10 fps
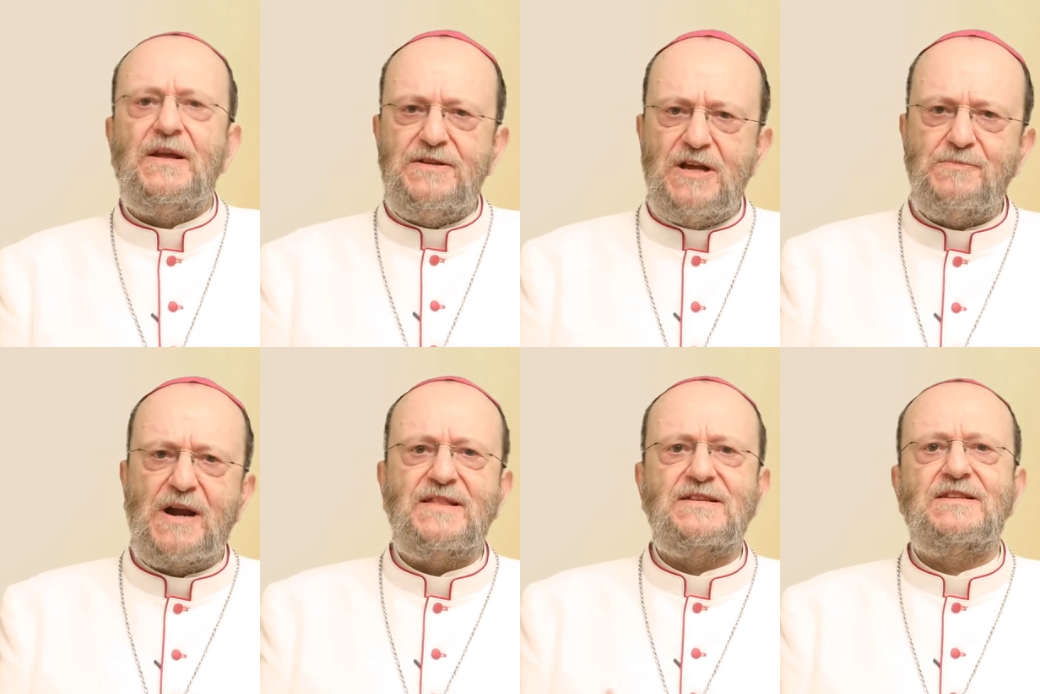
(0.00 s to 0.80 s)
Dear
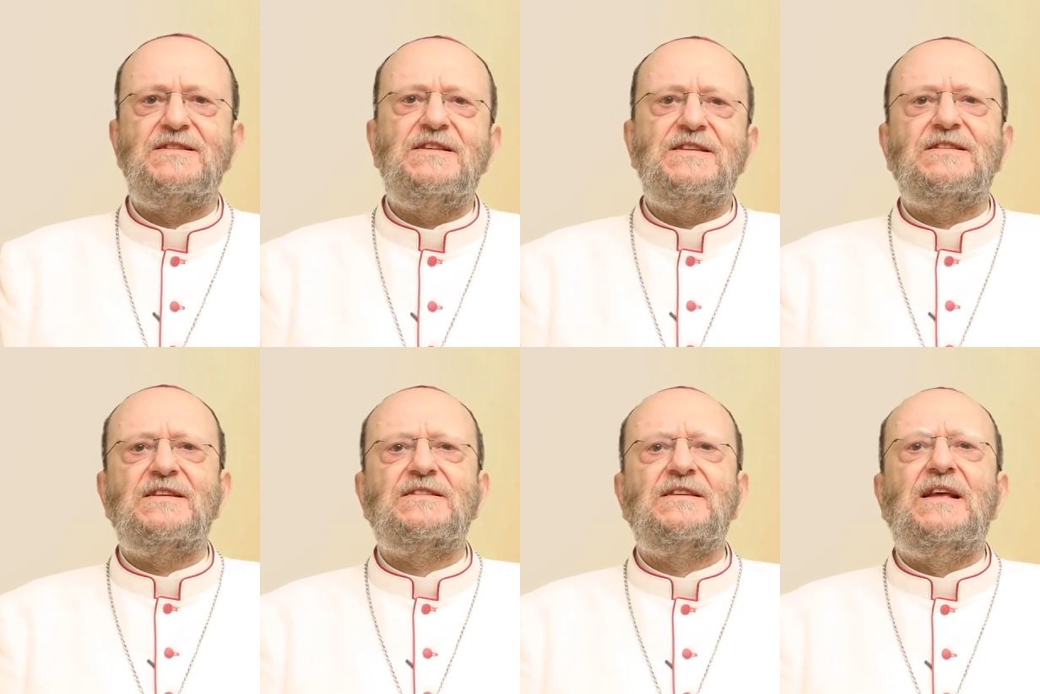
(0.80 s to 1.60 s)
brothers and
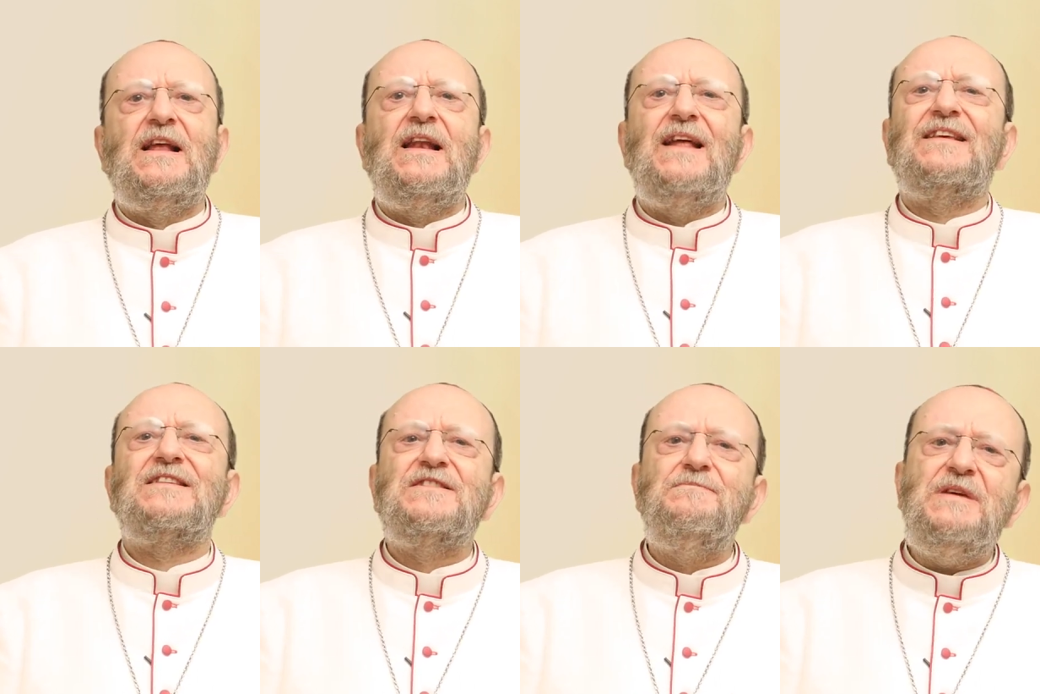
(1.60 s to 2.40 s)
sisters, let
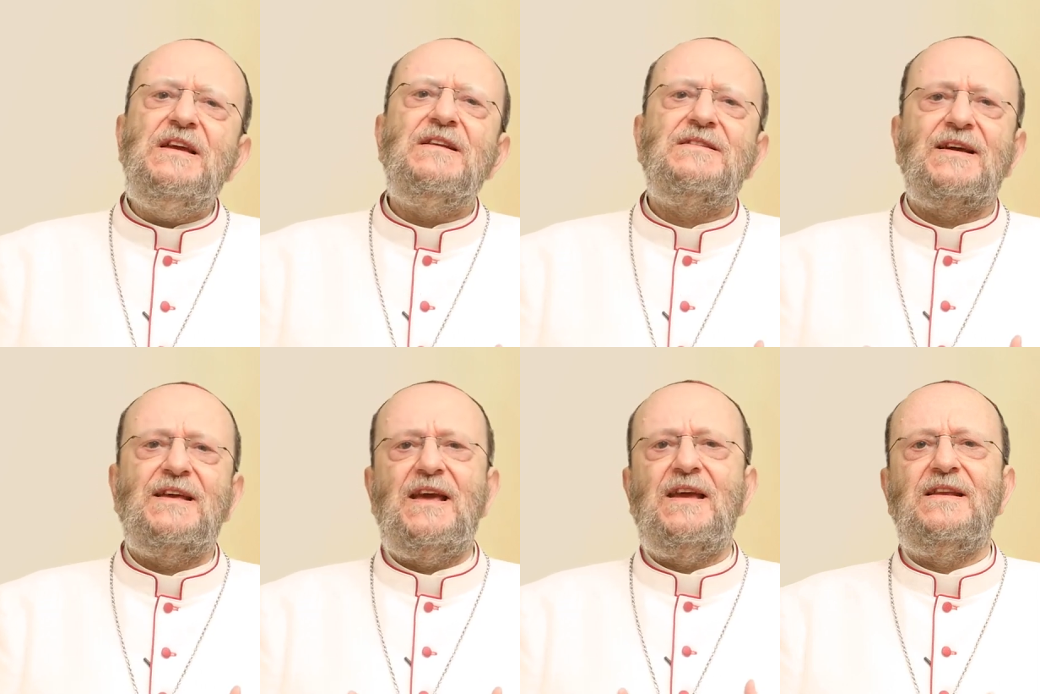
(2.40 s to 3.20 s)
us meet
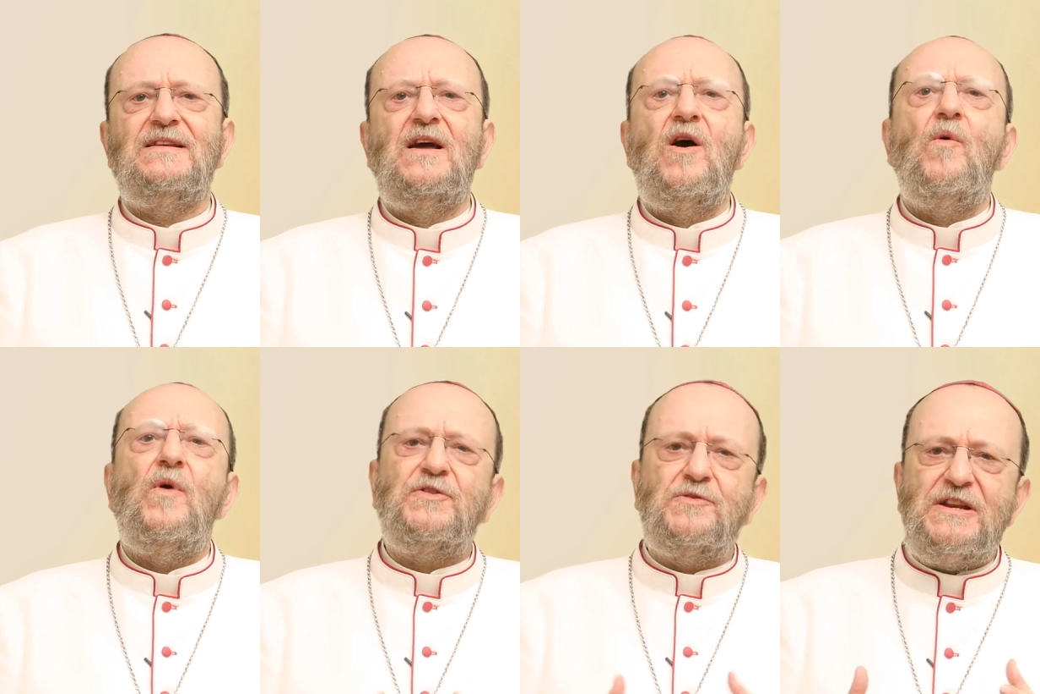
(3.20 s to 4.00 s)
again
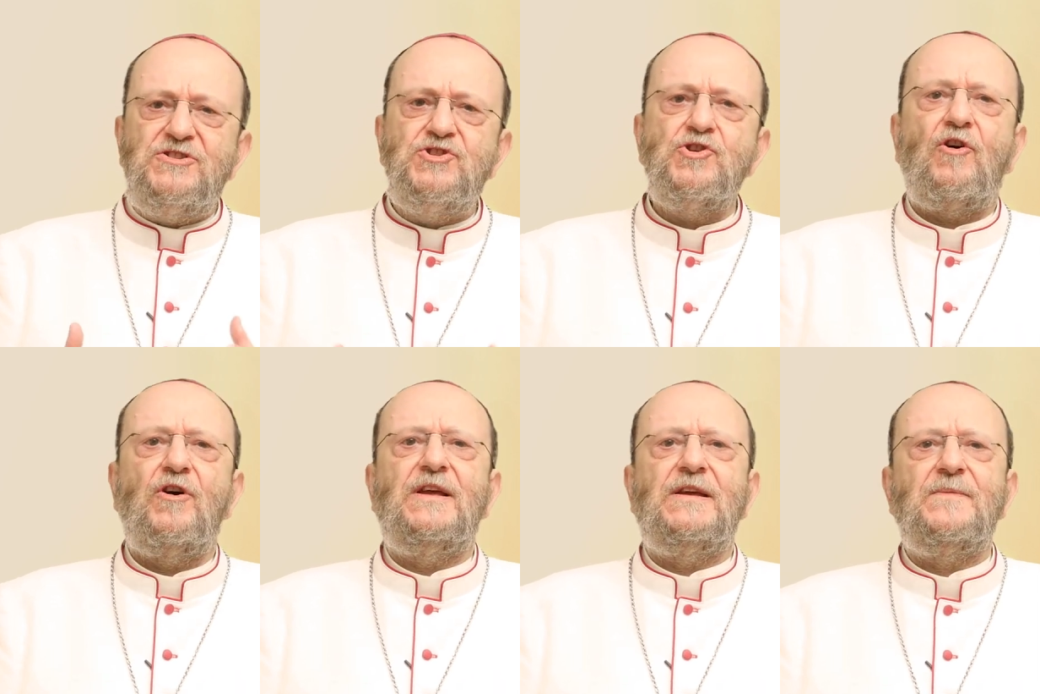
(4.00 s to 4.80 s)
with great
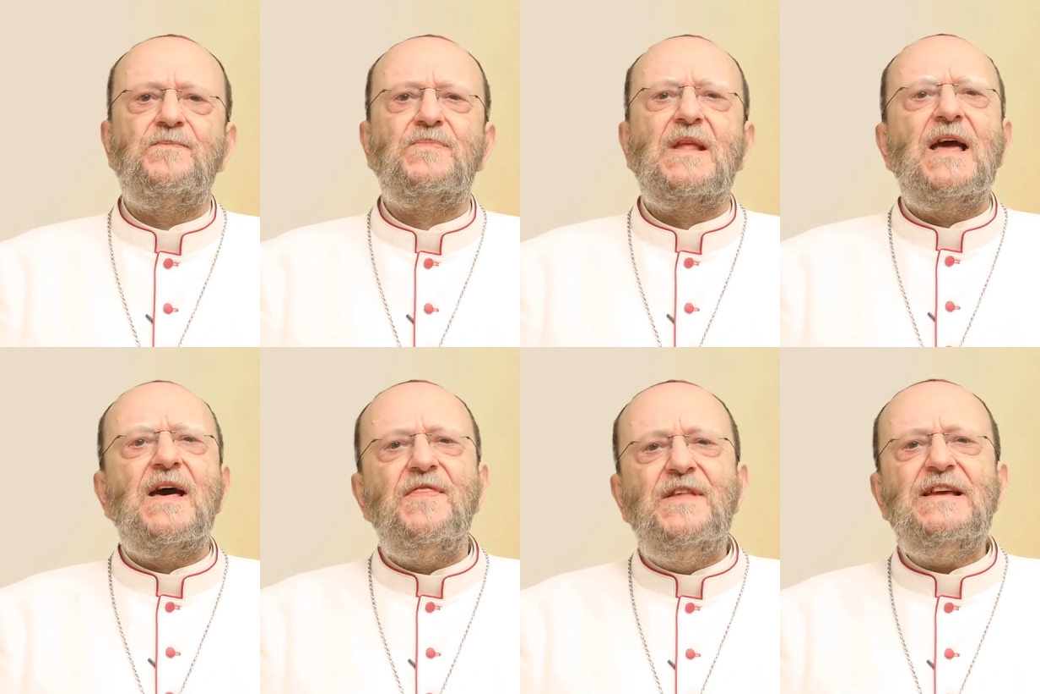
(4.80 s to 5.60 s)
joy.
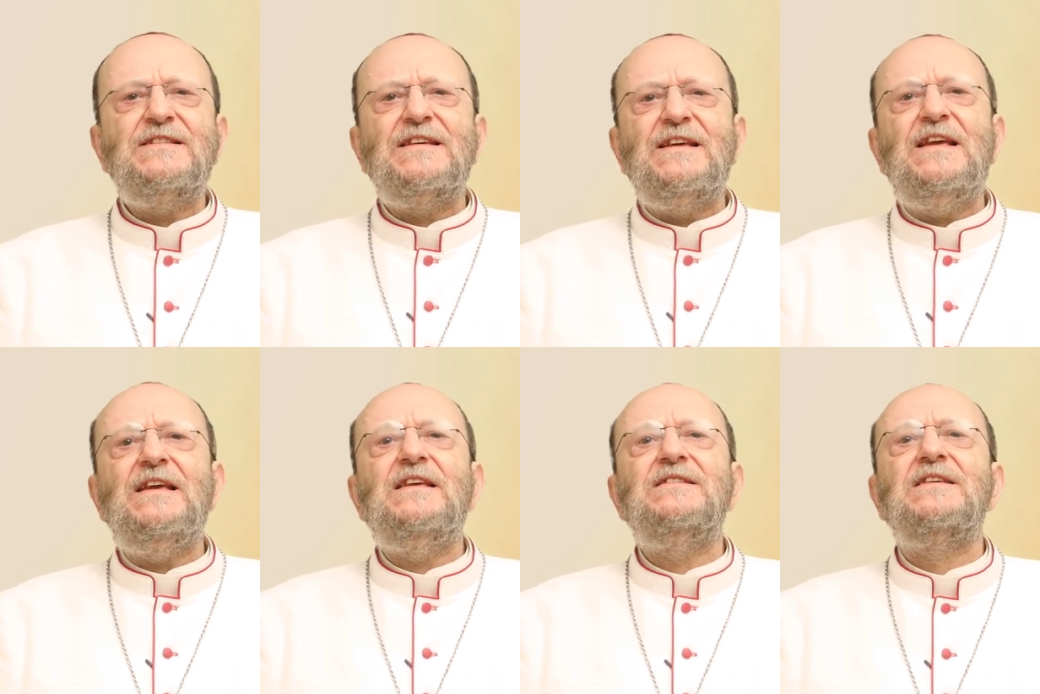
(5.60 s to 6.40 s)
This
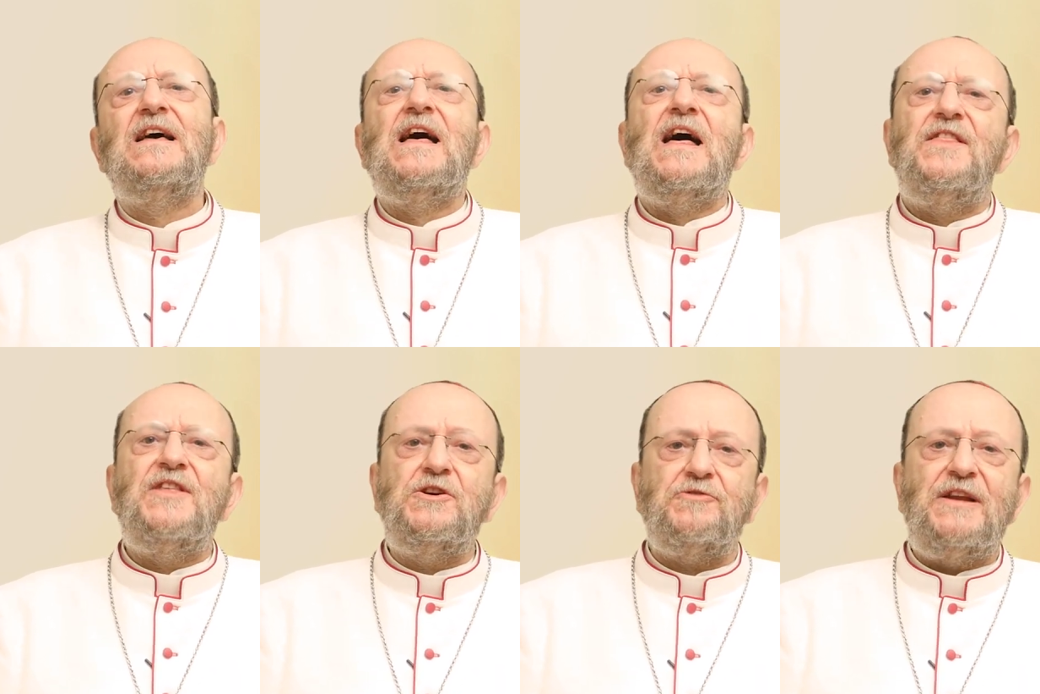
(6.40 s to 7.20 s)
is
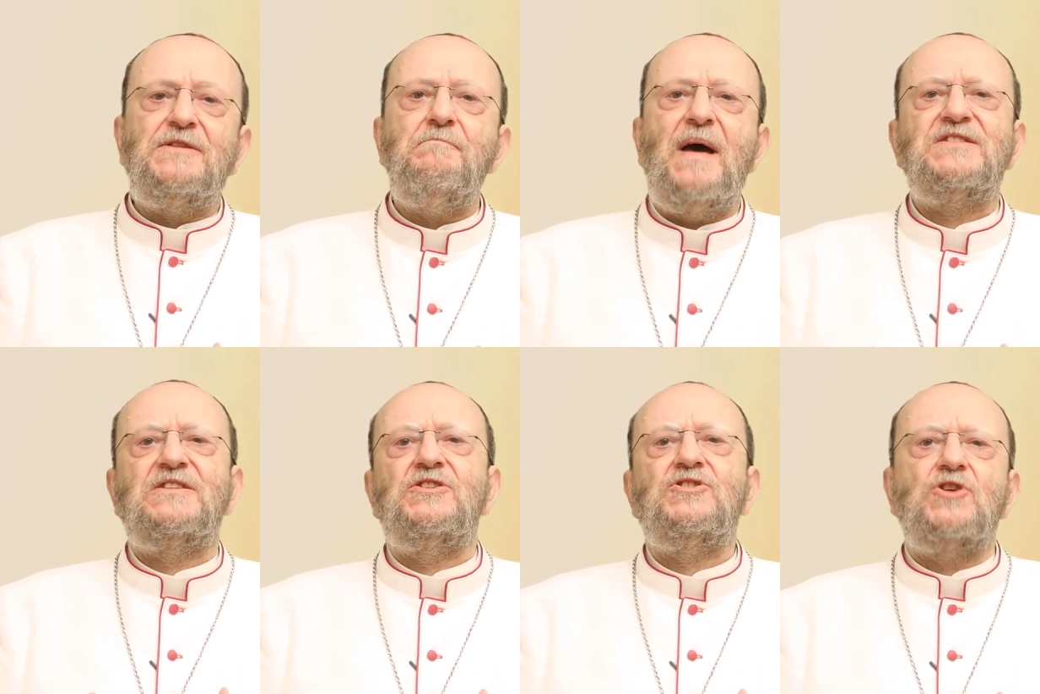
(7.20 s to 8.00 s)
the great
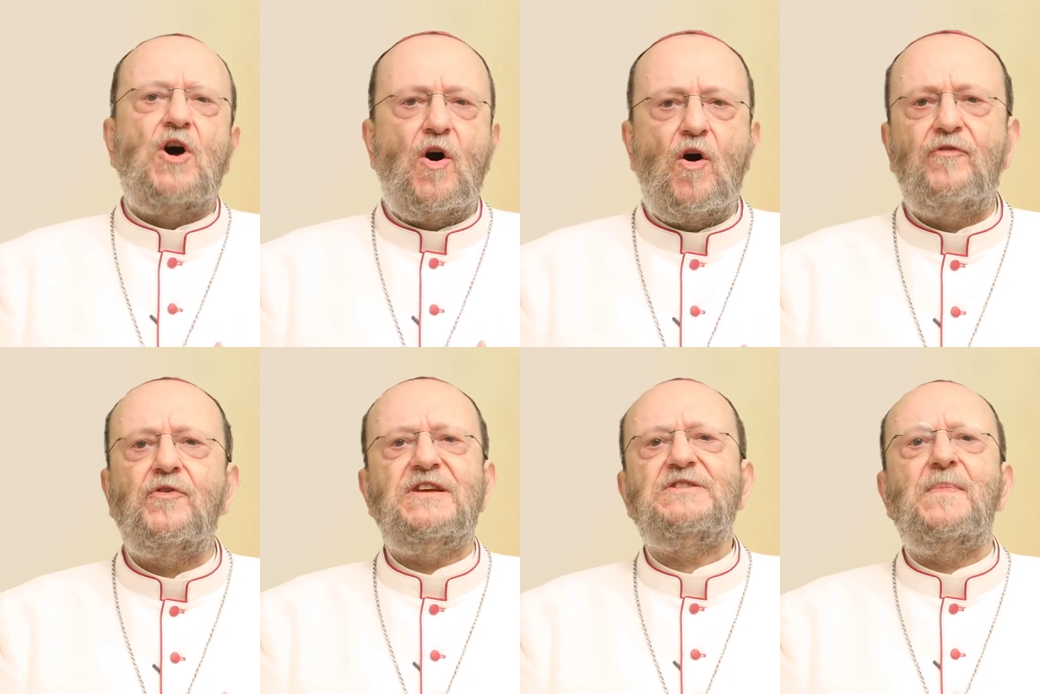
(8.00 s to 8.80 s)
message of
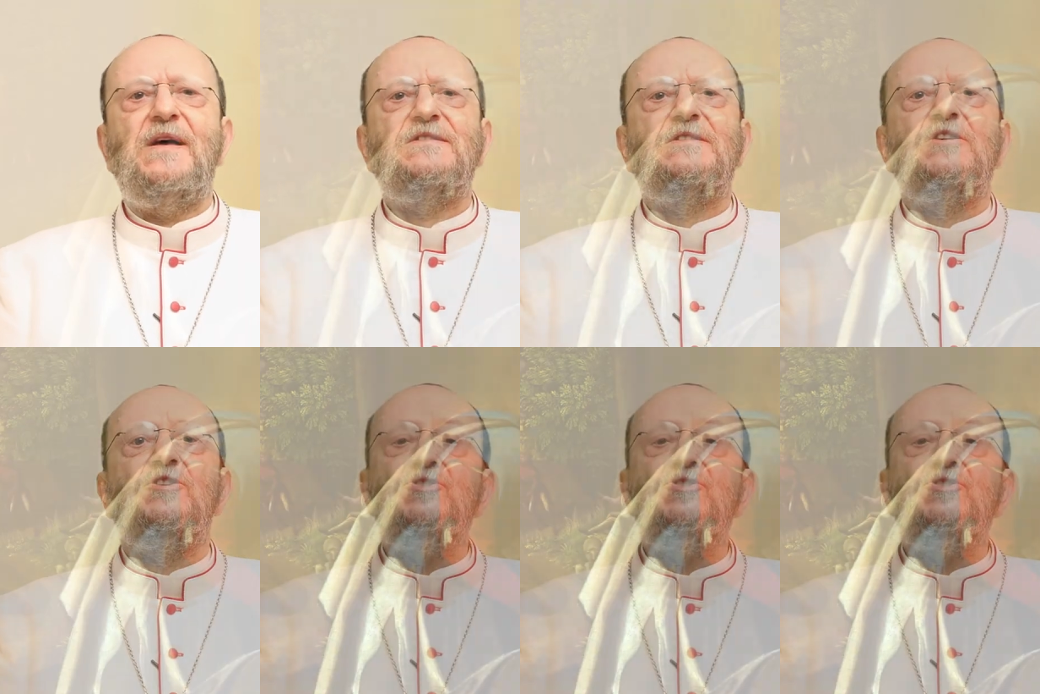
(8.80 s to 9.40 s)
Christmas.